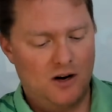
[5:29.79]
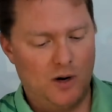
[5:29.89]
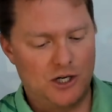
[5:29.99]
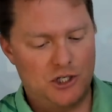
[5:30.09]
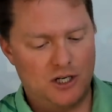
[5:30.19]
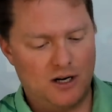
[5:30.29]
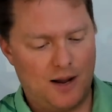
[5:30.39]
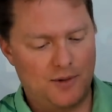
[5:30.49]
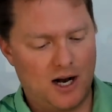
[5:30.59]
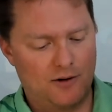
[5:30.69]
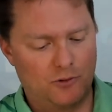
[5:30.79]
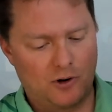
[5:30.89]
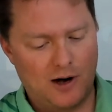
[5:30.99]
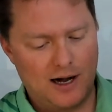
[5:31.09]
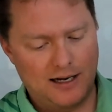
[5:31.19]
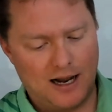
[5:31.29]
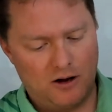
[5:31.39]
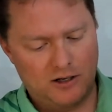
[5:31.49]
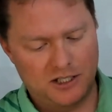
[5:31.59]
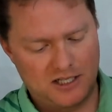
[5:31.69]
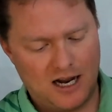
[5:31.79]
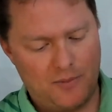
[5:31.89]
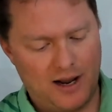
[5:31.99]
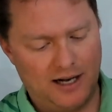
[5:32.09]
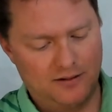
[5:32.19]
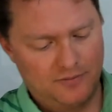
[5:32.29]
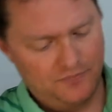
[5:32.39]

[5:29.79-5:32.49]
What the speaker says: which I'm kind of regretting now because now my